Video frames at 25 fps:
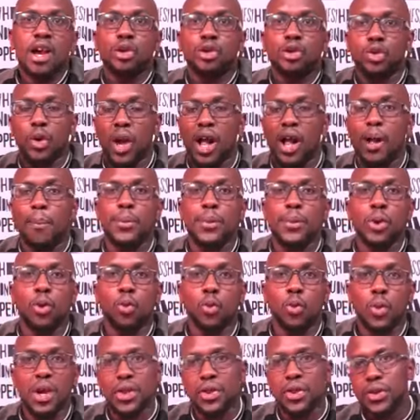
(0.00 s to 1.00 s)
to help you
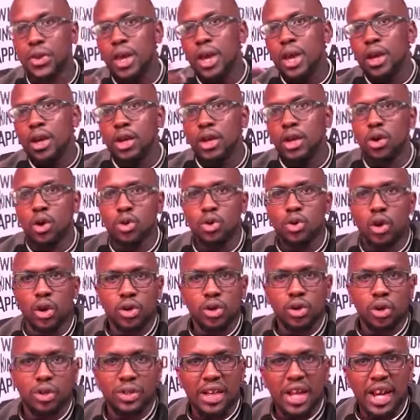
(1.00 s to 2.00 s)
with
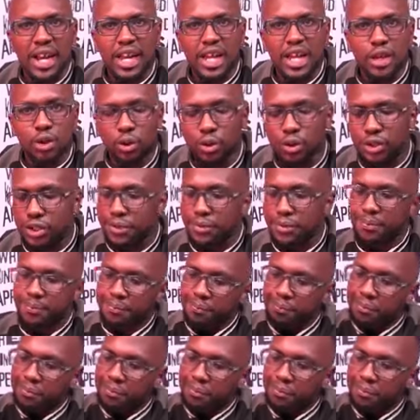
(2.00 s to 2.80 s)
your daily use.